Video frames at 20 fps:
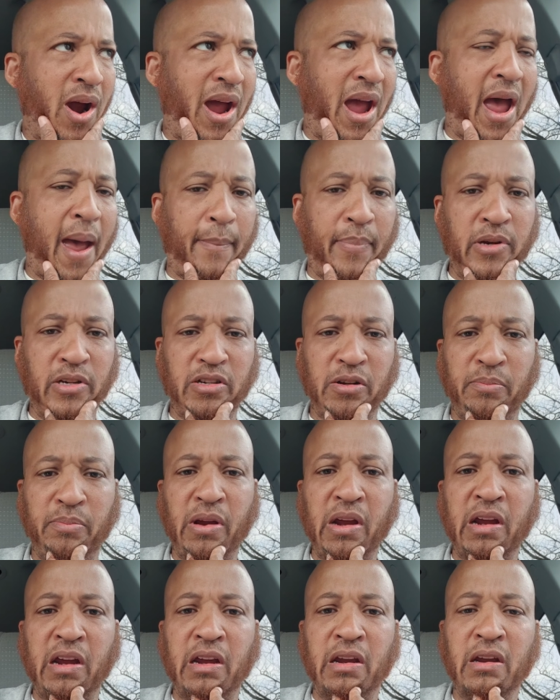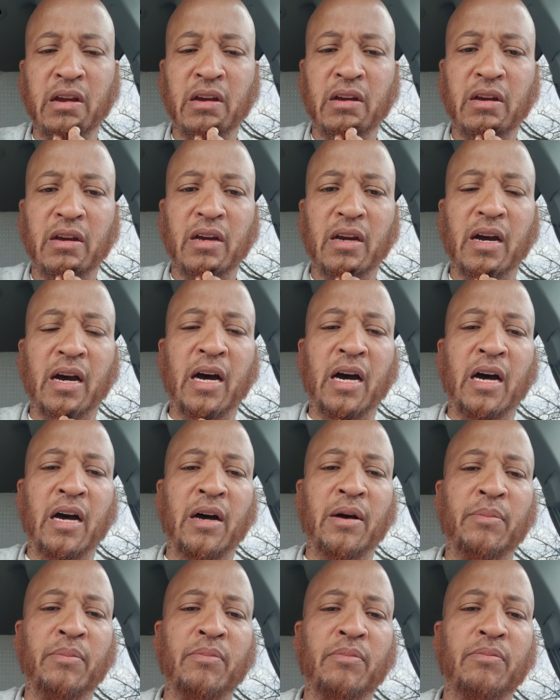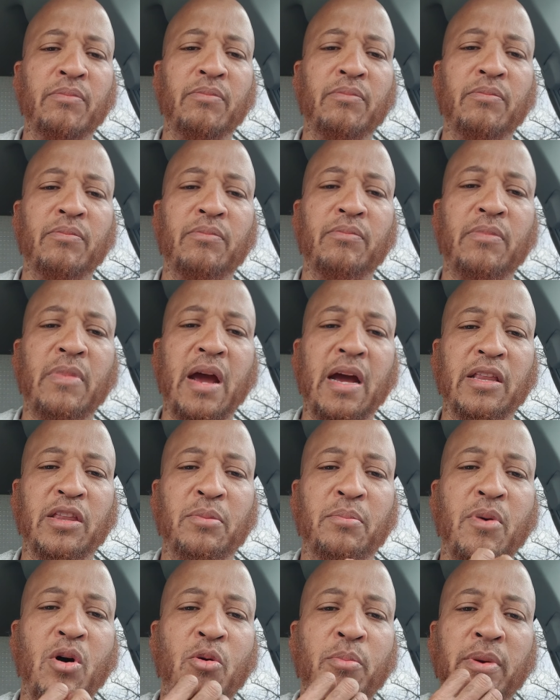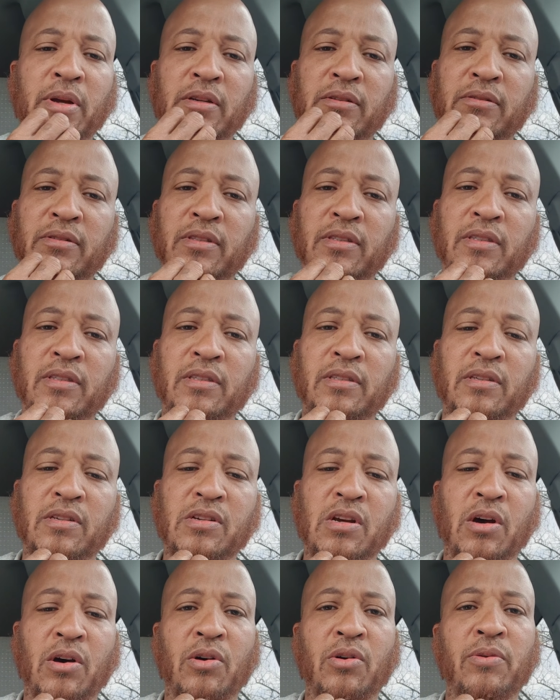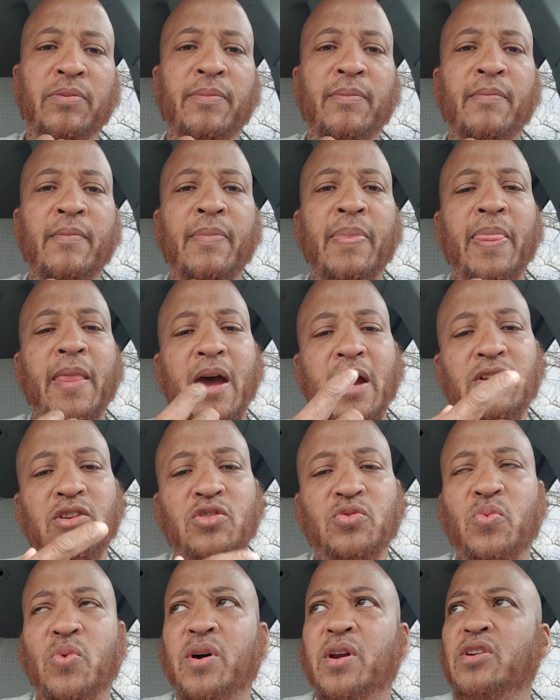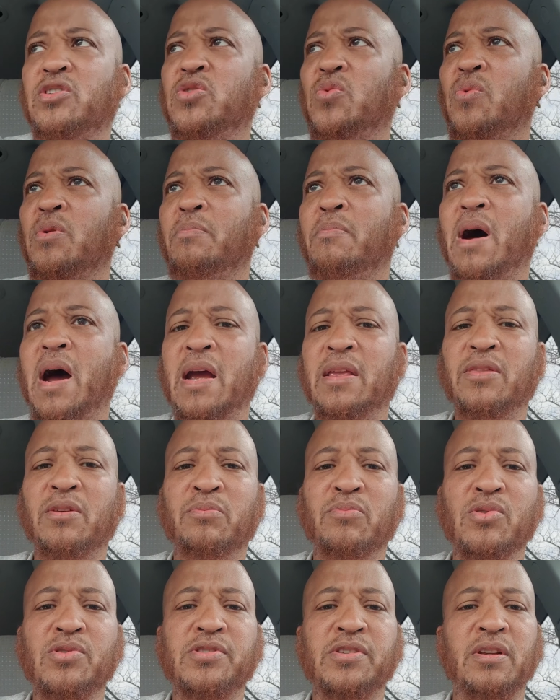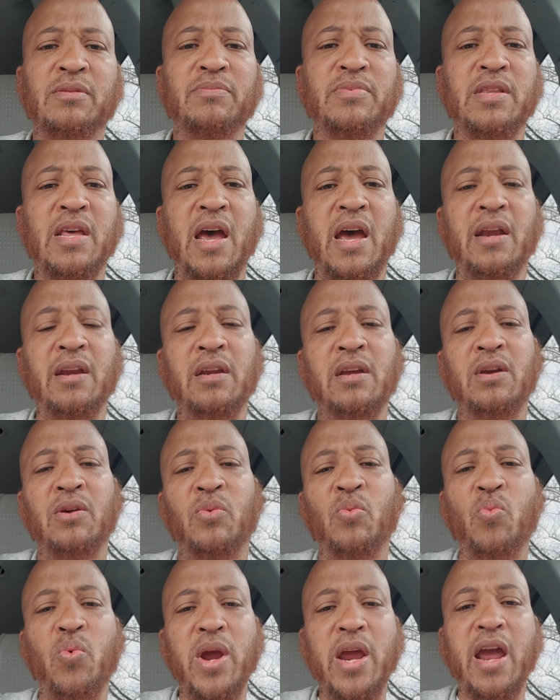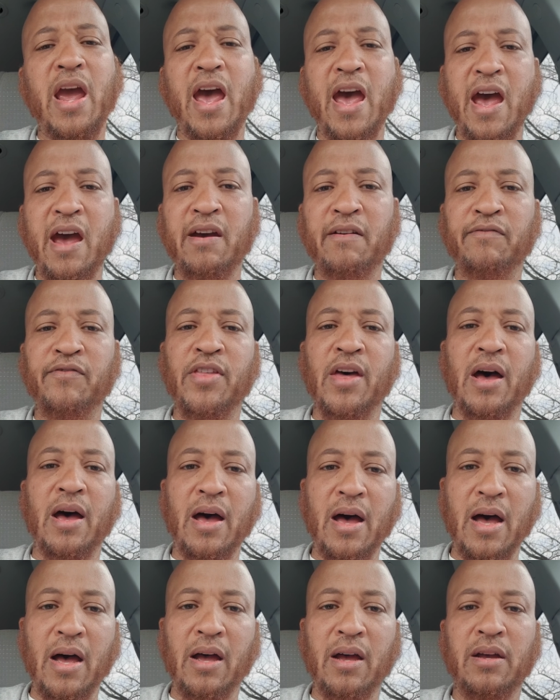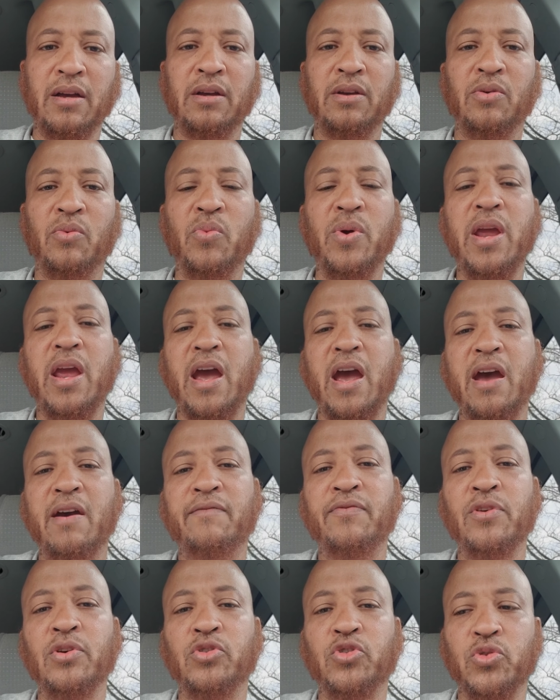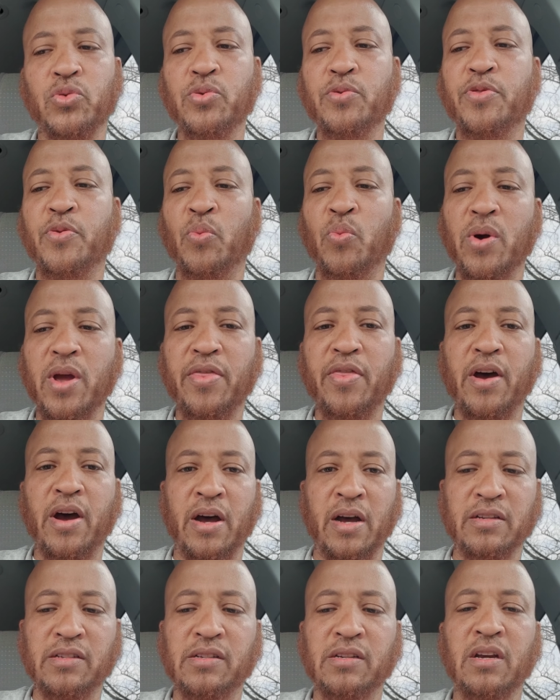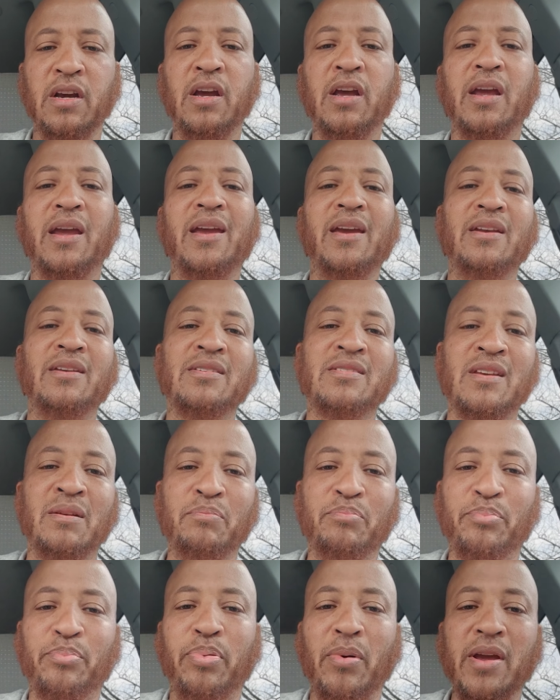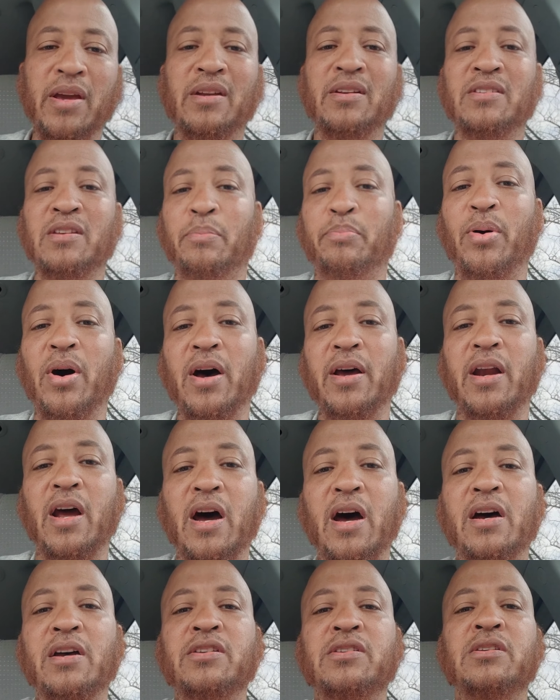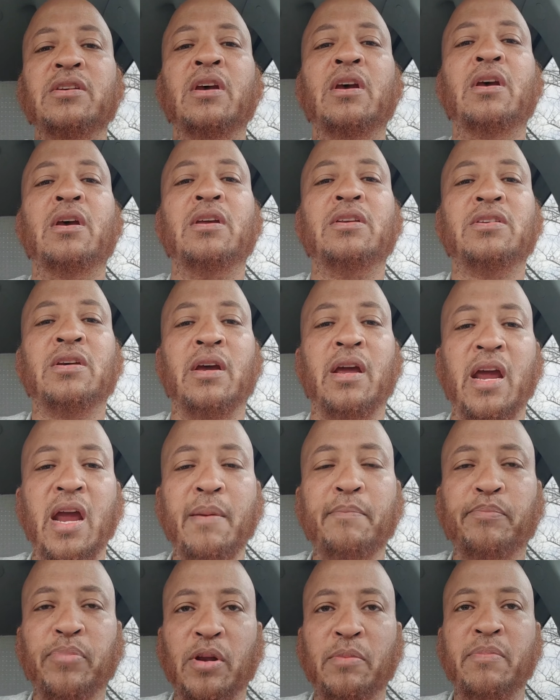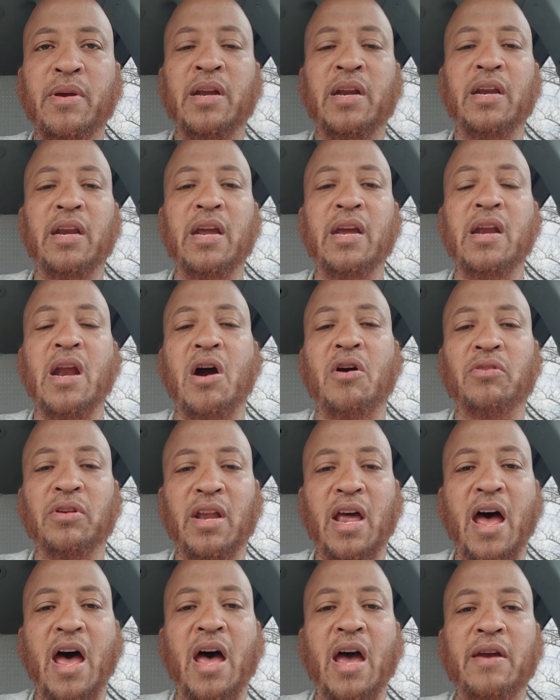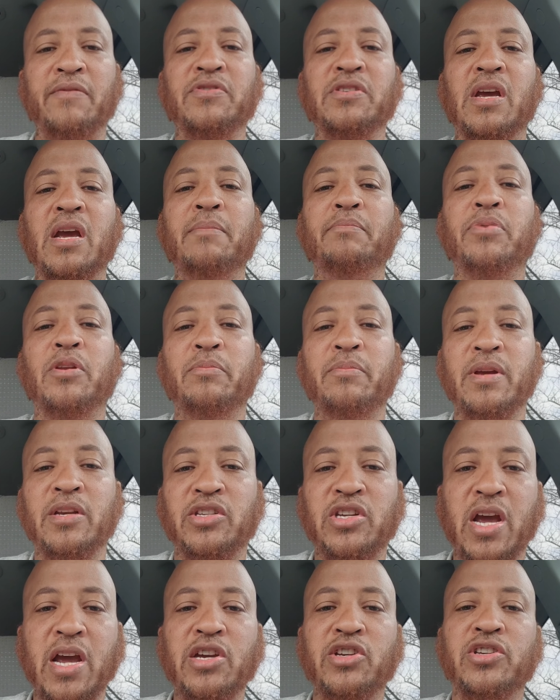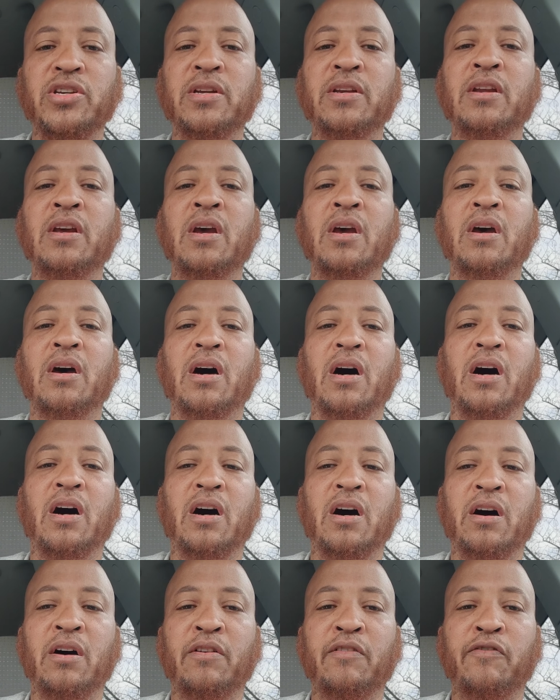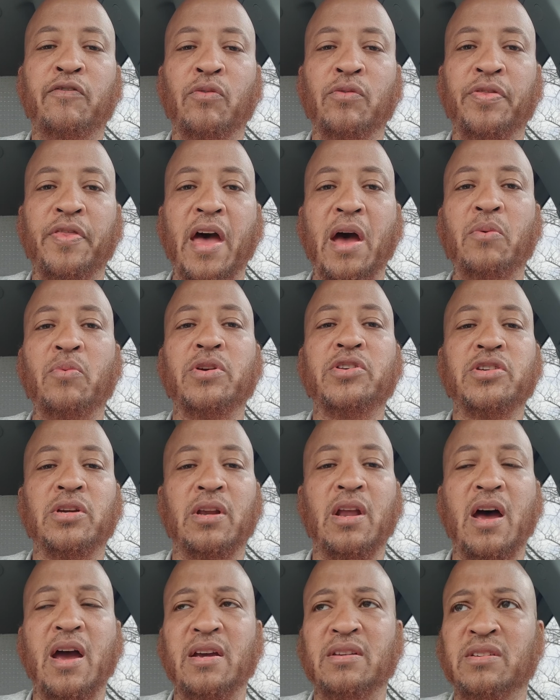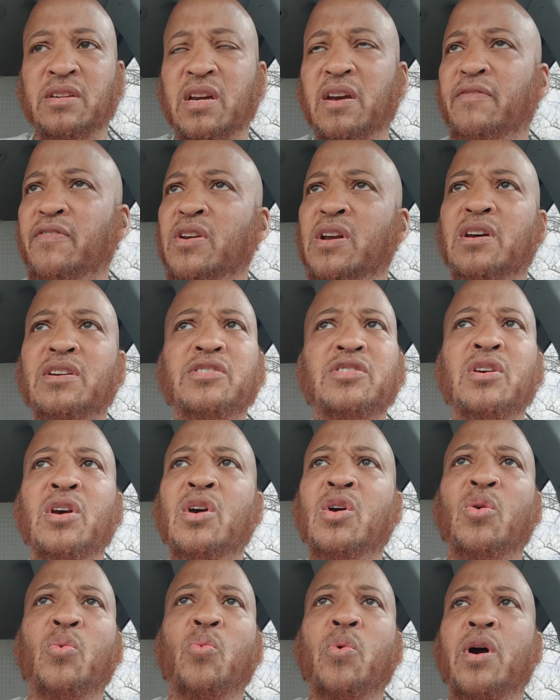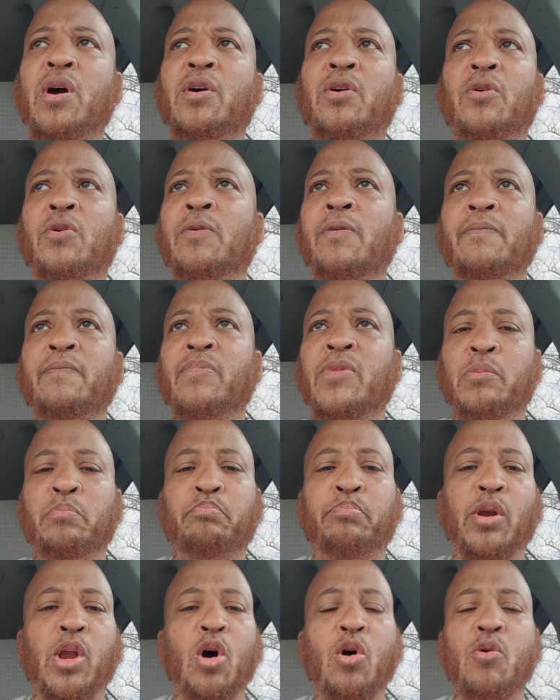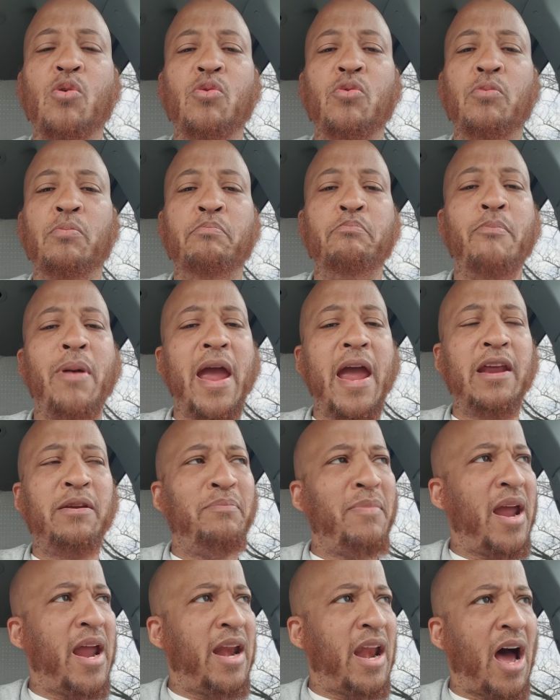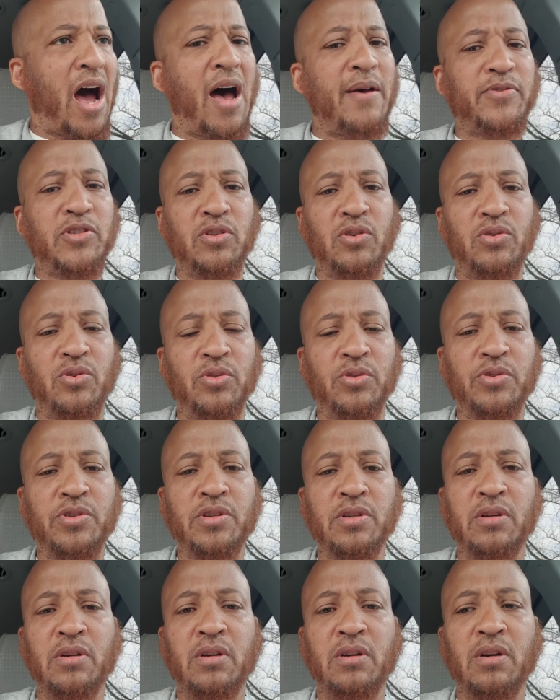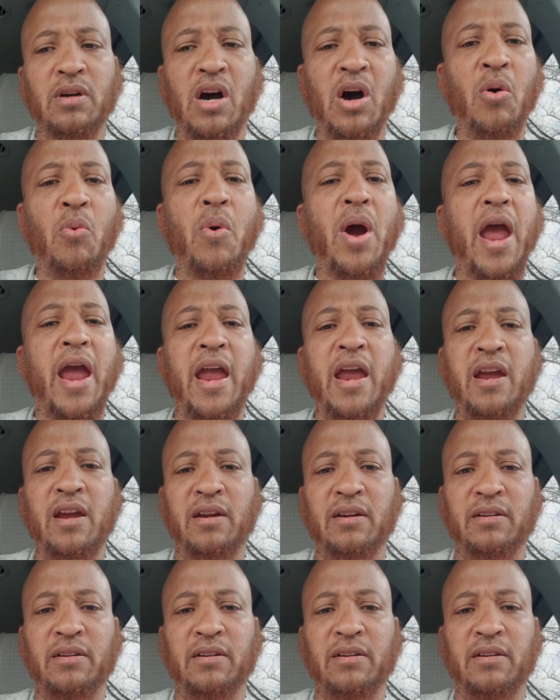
I happen to be at the moment. So I just wanted to remind the Muslims that we have the haqq, we have the truth with us. It is upon us to implement it in our lives. Implementation of that which Allah has given us will blow man-made obstacles away.